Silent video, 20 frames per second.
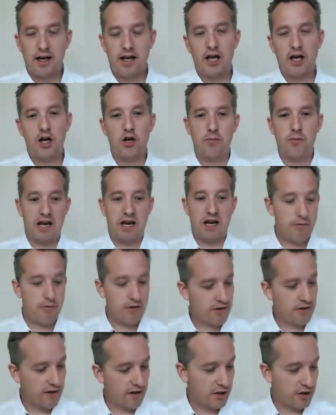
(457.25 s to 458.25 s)
Hello, my name
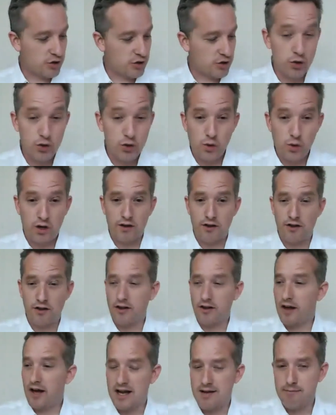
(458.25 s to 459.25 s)
is George Watts.
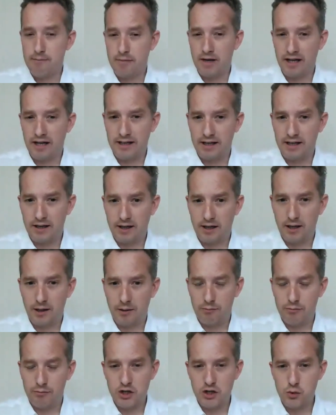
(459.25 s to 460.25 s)
I'm a
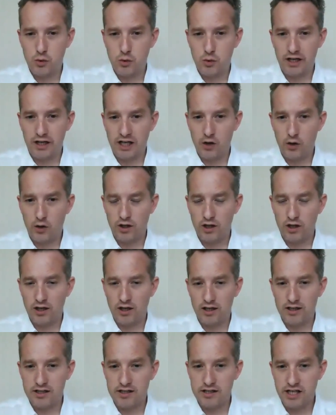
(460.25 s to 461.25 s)
British Wheeler
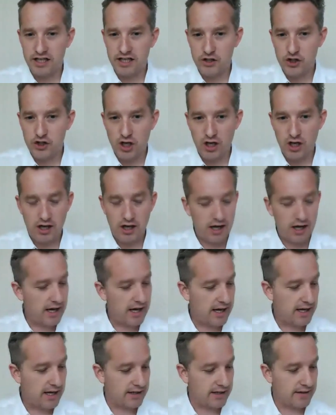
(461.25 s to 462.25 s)
Yoga teacher
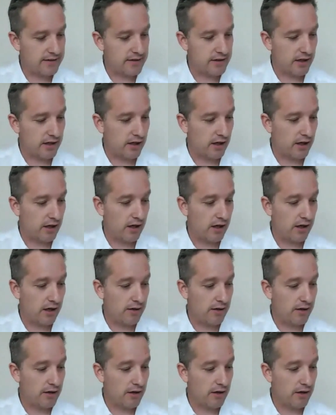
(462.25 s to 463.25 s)
and a
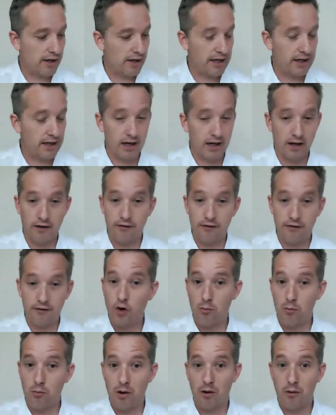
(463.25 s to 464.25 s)

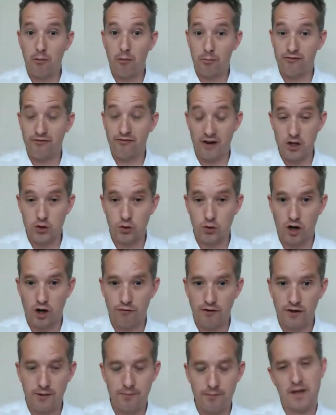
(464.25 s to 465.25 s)
former professional
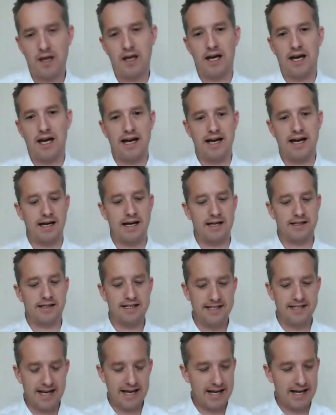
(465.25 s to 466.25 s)
golfer.
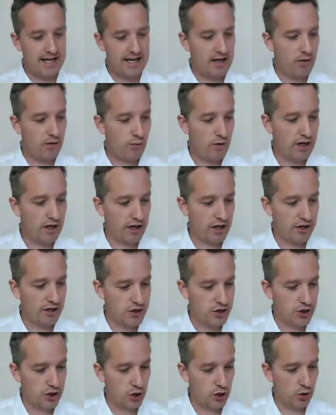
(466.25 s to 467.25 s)
Today we're going to
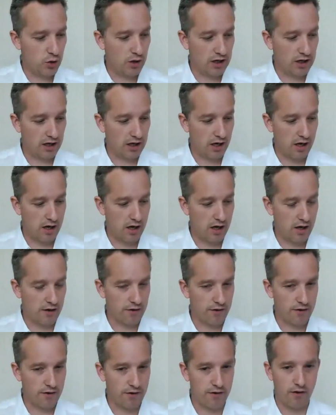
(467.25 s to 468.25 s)
do a
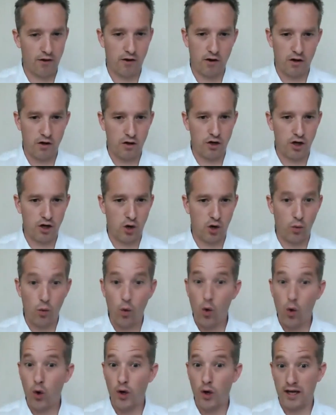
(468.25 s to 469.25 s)
class on
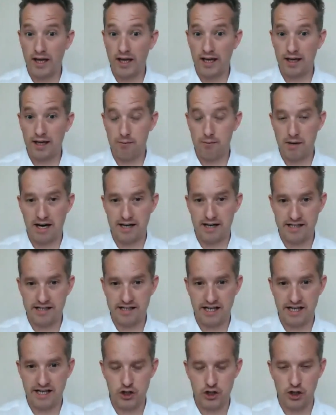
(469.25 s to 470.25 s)
walking
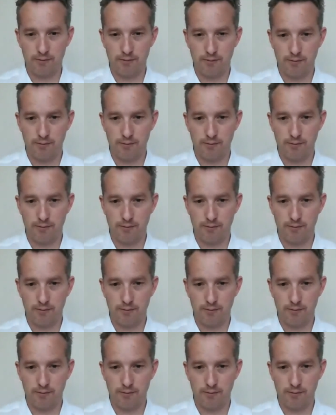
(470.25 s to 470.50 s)
meditation.